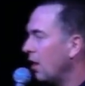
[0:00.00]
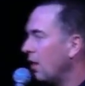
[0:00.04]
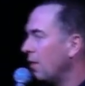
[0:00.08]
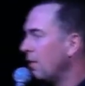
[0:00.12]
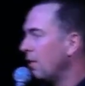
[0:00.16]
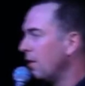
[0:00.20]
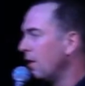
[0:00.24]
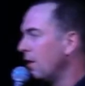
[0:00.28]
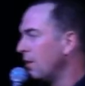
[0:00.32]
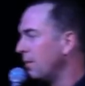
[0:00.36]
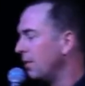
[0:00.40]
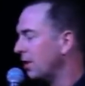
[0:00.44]

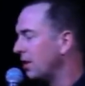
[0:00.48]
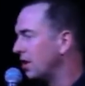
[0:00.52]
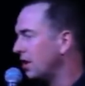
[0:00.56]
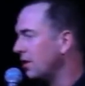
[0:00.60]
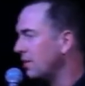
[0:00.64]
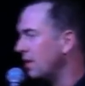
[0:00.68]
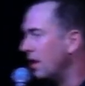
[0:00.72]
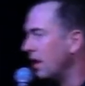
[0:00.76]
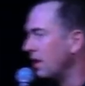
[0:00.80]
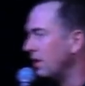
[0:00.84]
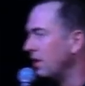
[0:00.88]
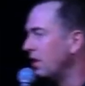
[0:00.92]
But come
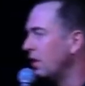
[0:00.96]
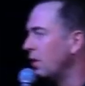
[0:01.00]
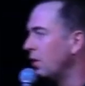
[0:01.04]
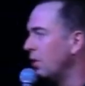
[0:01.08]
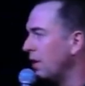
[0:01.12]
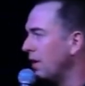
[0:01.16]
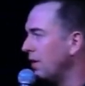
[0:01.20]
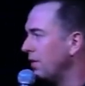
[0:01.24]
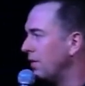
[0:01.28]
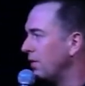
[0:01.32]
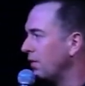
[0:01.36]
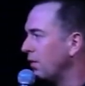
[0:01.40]
on, you know
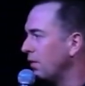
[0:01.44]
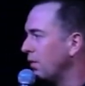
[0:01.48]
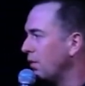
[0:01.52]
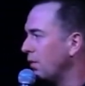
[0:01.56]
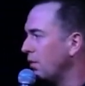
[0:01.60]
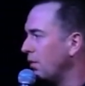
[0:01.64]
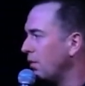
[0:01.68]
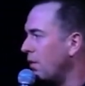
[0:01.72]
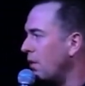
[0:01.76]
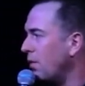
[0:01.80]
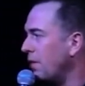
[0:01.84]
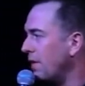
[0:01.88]
we've,
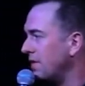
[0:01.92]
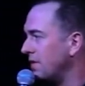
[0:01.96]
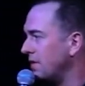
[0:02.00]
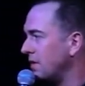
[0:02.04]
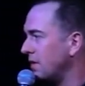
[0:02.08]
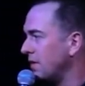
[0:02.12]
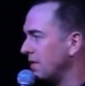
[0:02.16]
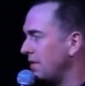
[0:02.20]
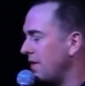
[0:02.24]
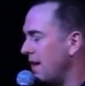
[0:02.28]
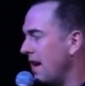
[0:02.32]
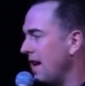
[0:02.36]
what we've
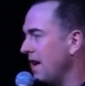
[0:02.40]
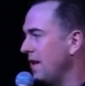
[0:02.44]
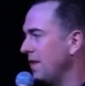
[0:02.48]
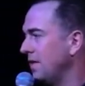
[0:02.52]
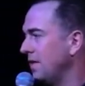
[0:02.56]
survived?